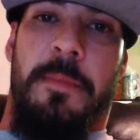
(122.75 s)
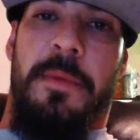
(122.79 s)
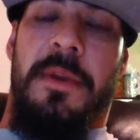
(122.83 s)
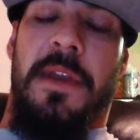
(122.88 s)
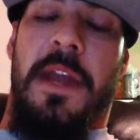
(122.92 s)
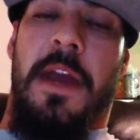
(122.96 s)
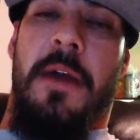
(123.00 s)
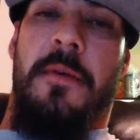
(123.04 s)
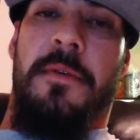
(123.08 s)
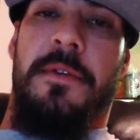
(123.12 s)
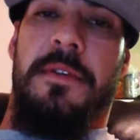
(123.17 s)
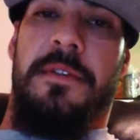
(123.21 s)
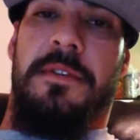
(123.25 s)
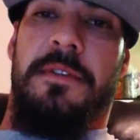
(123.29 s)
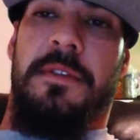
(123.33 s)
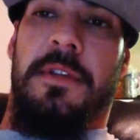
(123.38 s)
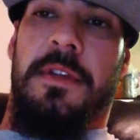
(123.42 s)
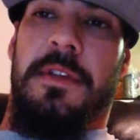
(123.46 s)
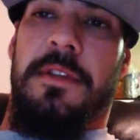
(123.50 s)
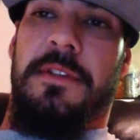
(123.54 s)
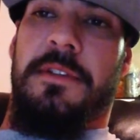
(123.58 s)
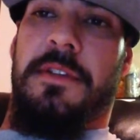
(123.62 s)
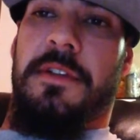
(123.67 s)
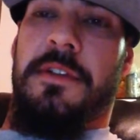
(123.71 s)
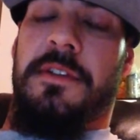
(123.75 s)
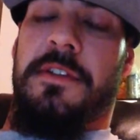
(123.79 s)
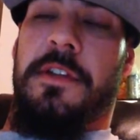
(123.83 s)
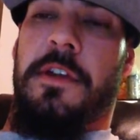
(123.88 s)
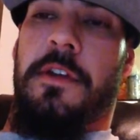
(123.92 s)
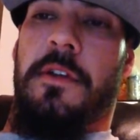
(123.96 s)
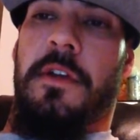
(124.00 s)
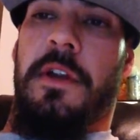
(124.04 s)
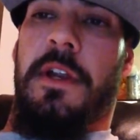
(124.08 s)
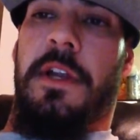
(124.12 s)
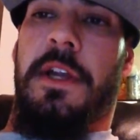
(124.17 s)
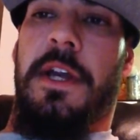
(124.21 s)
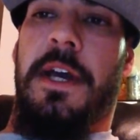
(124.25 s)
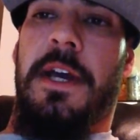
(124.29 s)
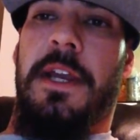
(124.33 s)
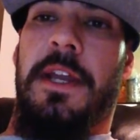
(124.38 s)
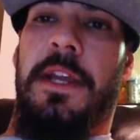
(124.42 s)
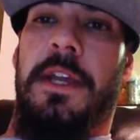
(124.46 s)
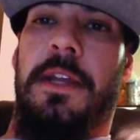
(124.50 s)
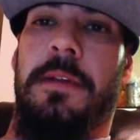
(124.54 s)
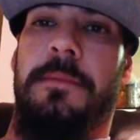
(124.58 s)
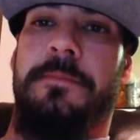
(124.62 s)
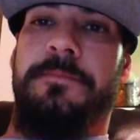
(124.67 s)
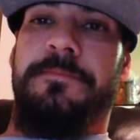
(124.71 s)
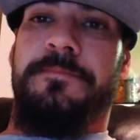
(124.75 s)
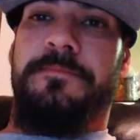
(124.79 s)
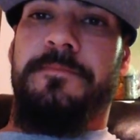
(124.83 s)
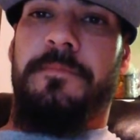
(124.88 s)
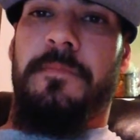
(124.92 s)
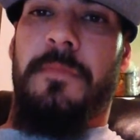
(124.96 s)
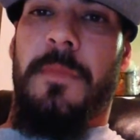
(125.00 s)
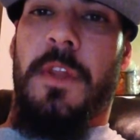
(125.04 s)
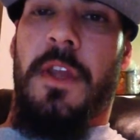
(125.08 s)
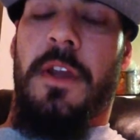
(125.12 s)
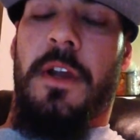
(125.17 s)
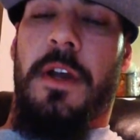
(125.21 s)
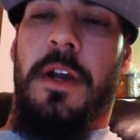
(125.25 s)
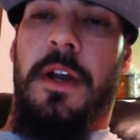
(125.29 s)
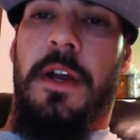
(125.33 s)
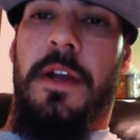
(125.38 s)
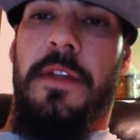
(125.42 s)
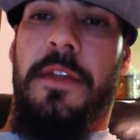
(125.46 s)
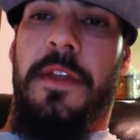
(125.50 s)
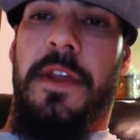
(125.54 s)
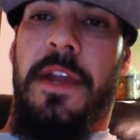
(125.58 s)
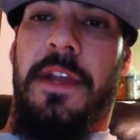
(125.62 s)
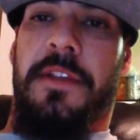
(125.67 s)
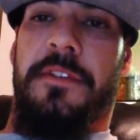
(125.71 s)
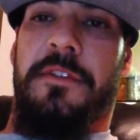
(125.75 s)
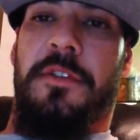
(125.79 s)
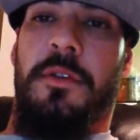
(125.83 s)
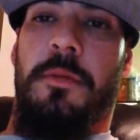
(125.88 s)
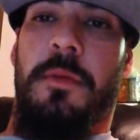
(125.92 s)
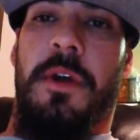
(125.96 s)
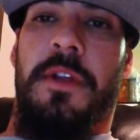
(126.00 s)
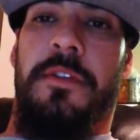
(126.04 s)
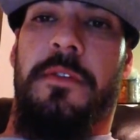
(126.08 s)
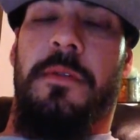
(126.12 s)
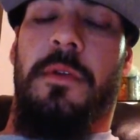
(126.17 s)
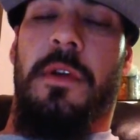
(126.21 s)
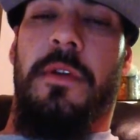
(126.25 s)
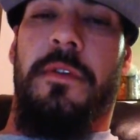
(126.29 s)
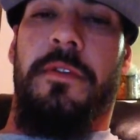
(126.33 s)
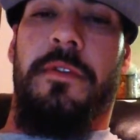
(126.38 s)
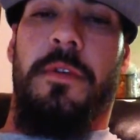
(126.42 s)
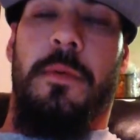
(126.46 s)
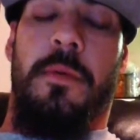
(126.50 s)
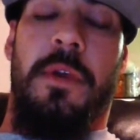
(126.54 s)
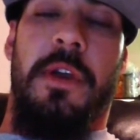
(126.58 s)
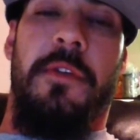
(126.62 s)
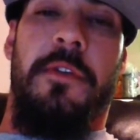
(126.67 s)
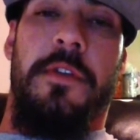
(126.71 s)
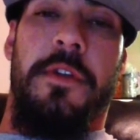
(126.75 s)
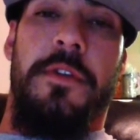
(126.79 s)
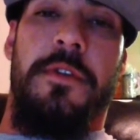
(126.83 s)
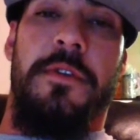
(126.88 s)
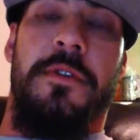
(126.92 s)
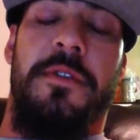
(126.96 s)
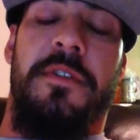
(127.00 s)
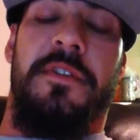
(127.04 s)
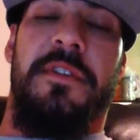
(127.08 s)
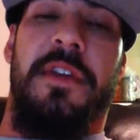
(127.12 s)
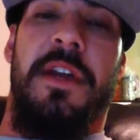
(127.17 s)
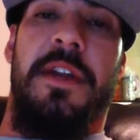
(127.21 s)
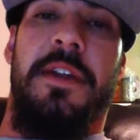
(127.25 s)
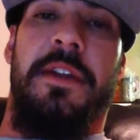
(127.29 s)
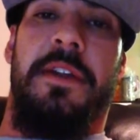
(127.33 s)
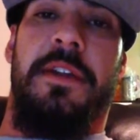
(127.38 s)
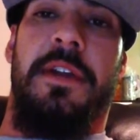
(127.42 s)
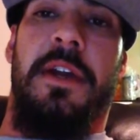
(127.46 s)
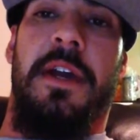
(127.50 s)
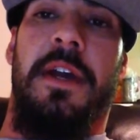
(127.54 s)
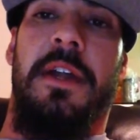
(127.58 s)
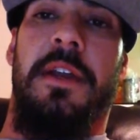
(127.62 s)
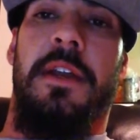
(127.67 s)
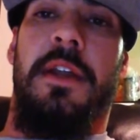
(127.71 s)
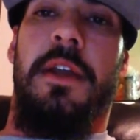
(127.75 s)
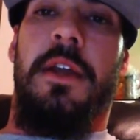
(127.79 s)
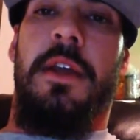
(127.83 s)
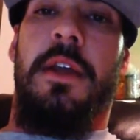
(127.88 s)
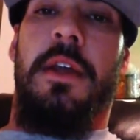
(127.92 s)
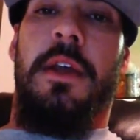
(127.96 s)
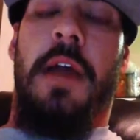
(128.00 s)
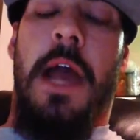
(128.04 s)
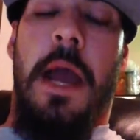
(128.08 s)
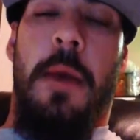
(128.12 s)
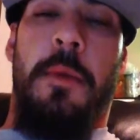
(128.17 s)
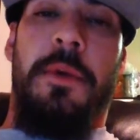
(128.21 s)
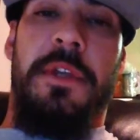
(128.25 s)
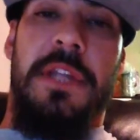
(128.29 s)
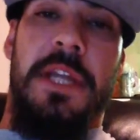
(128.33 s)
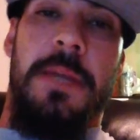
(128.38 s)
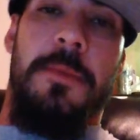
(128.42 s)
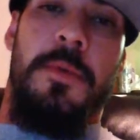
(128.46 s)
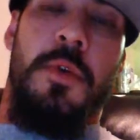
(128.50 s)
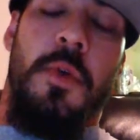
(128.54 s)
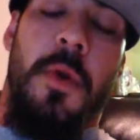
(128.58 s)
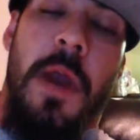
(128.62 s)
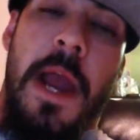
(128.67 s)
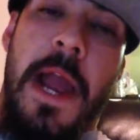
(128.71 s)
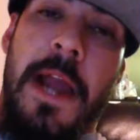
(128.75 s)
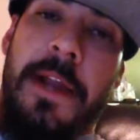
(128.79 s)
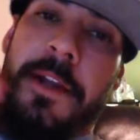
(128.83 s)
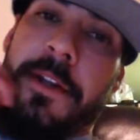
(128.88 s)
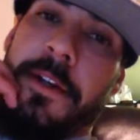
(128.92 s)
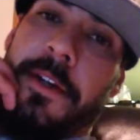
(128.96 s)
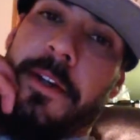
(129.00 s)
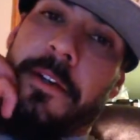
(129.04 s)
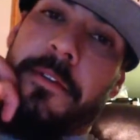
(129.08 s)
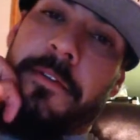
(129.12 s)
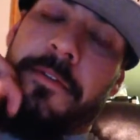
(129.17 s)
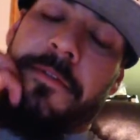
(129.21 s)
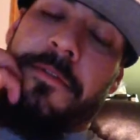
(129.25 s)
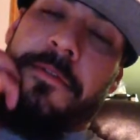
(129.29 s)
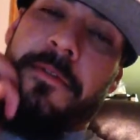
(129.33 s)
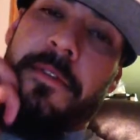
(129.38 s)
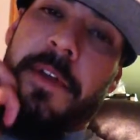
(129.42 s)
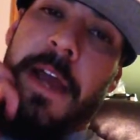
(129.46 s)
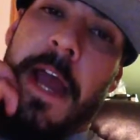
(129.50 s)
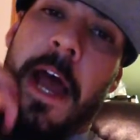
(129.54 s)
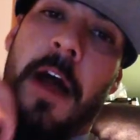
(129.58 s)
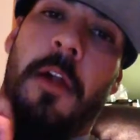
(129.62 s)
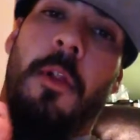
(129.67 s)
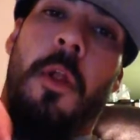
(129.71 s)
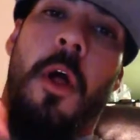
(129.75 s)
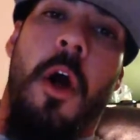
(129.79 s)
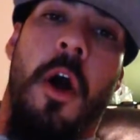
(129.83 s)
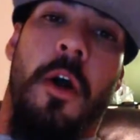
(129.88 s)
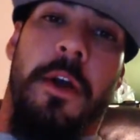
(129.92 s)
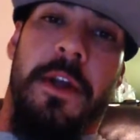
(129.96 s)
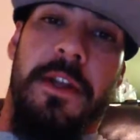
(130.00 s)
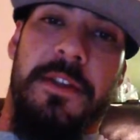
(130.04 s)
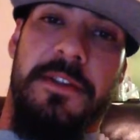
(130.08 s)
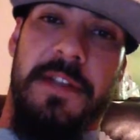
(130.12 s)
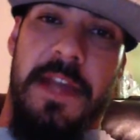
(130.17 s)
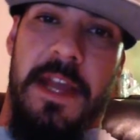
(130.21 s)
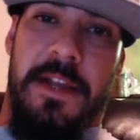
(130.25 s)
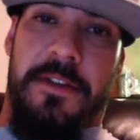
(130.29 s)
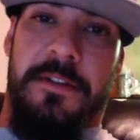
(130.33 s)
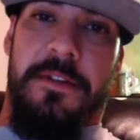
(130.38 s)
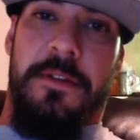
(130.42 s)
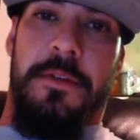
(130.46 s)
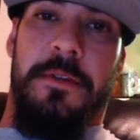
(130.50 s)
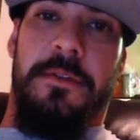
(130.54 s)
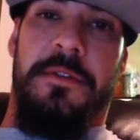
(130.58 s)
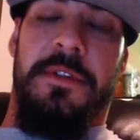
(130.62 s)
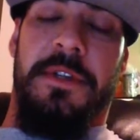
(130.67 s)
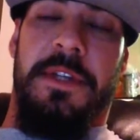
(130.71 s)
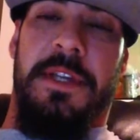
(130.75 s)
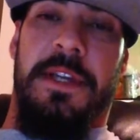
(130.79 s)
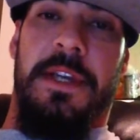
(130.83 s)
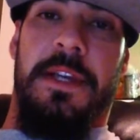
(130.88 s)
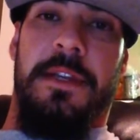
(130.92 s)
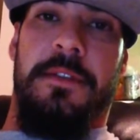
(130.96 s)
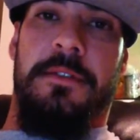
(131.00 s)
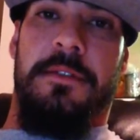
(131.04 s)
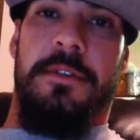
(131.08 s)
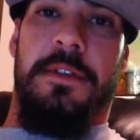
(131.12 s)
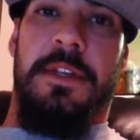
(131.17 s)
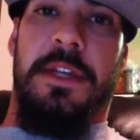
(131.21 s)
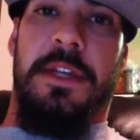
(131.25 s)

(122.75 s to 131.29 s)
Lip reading: and now he's considering cutting in the next 2 months, whatever. So whenever you do decide to cut, I would keep track of how long it takes you to get